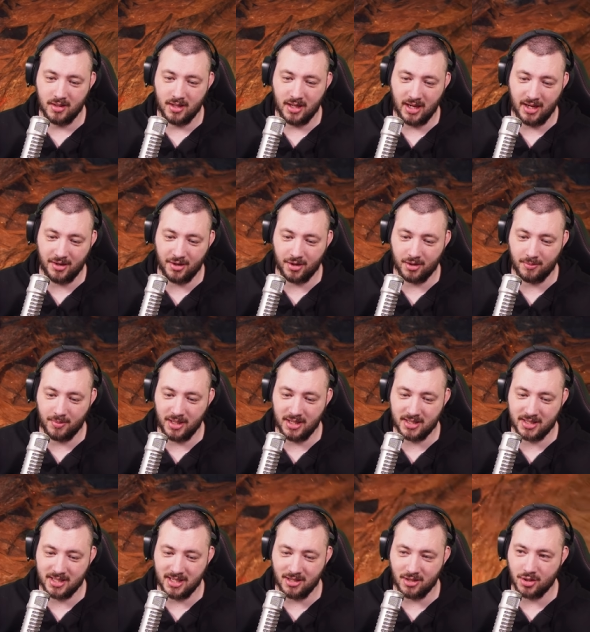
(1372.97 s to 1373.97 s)
And you're going to be
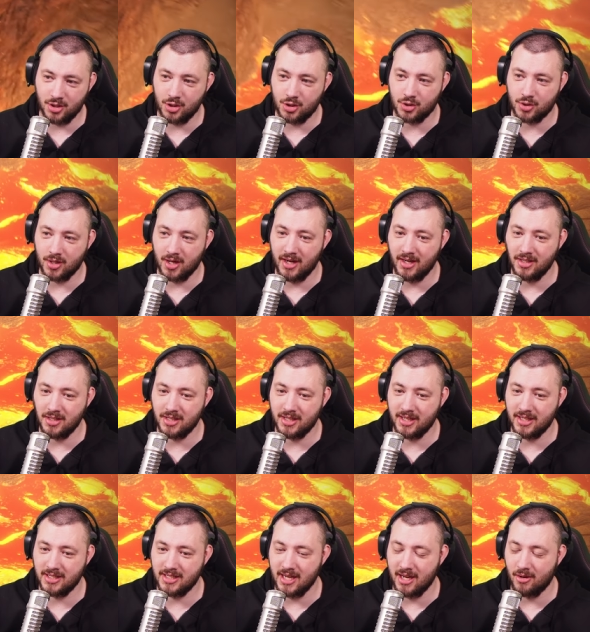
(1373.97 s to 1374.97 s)
essentially trying to
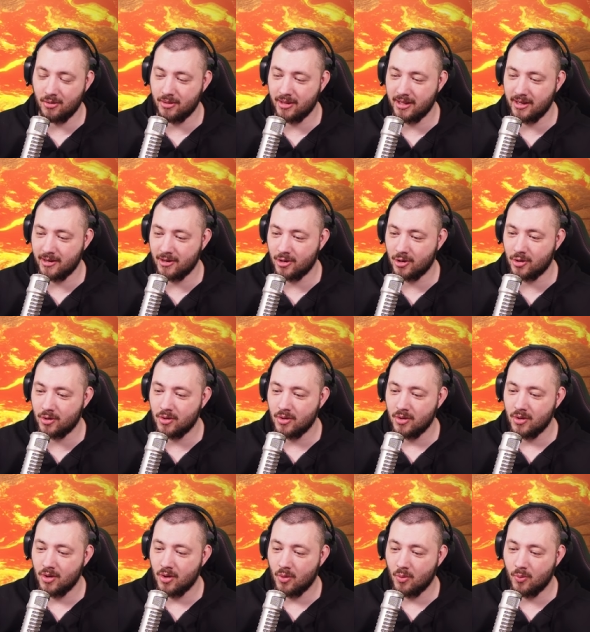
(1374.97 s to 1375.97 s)
get down there
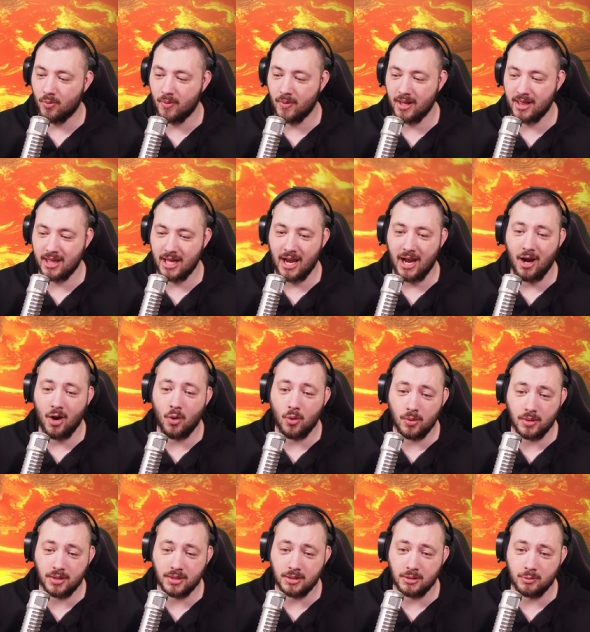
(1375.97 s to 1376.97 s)

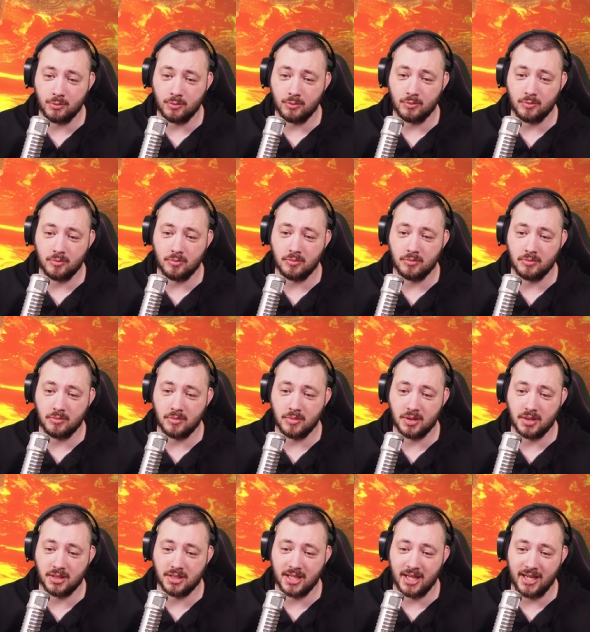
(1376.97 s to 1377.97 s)
without
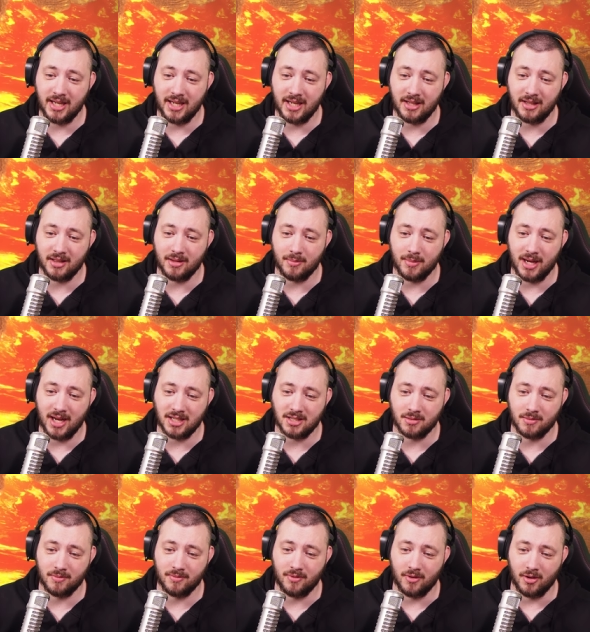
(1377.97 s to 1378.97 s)
taking the
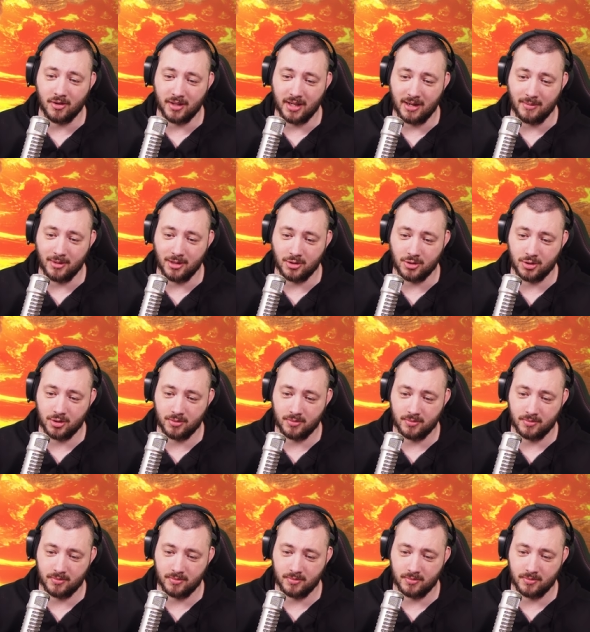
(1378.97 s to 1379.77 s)
maximum fall damage.